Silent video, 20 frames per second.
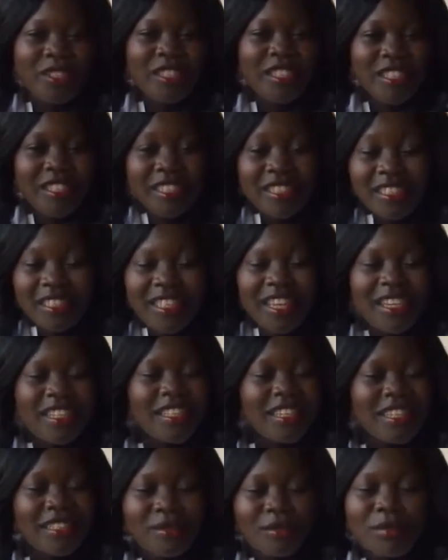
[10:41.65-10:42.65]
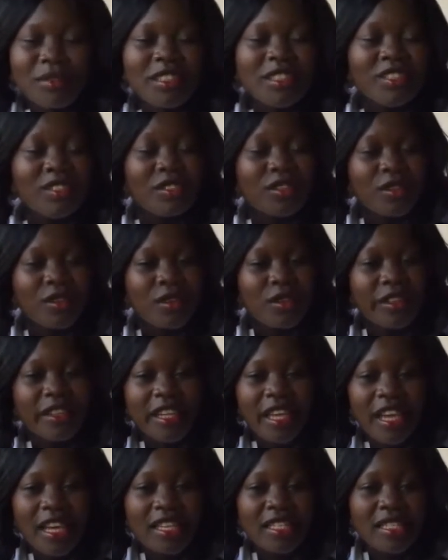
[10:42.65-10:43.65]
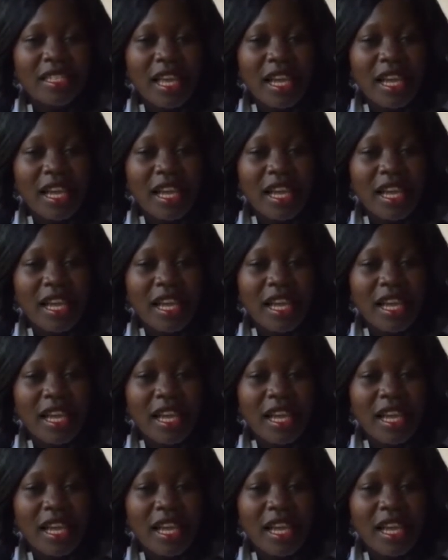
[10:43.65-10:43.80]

Jinja, it has been so nice.